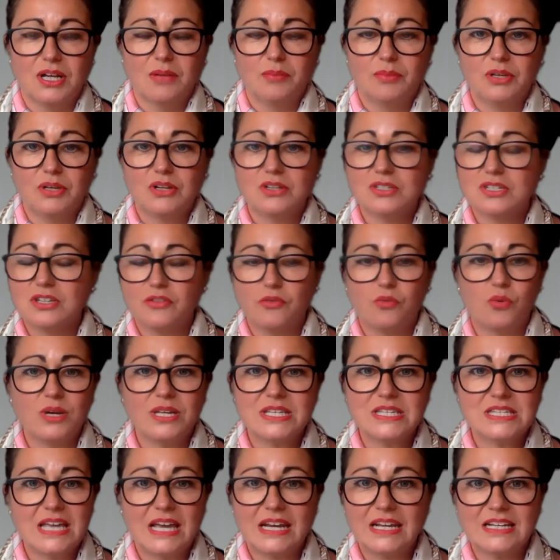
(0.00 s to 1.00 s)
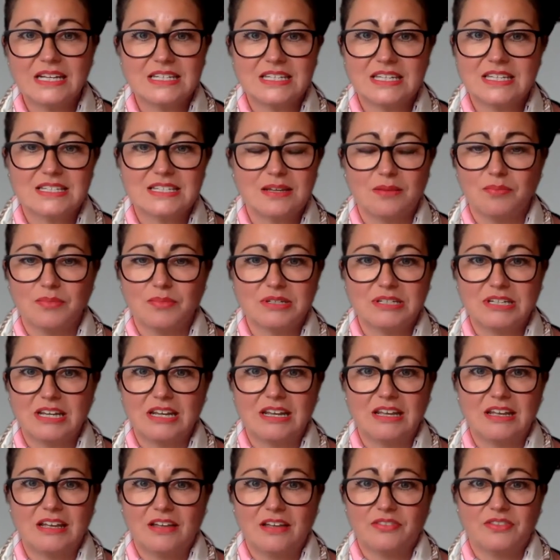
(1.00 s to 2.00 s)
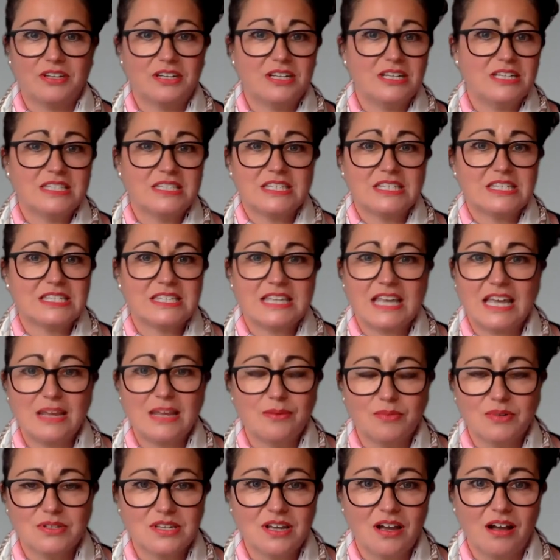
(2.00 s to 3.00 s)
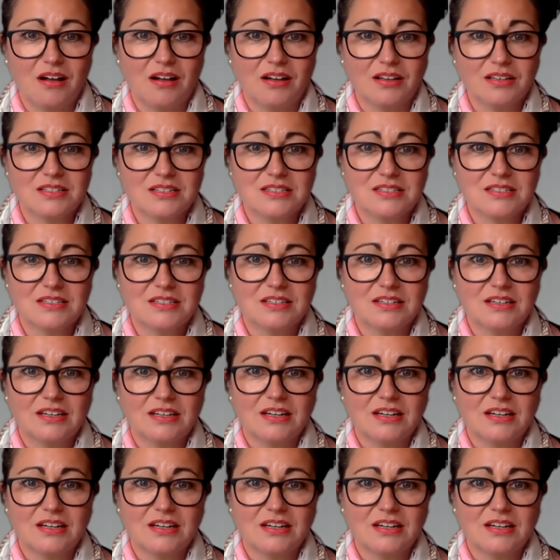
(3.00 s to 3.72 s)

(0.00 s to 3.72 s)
Because if we're selling to somebody that is the same as us,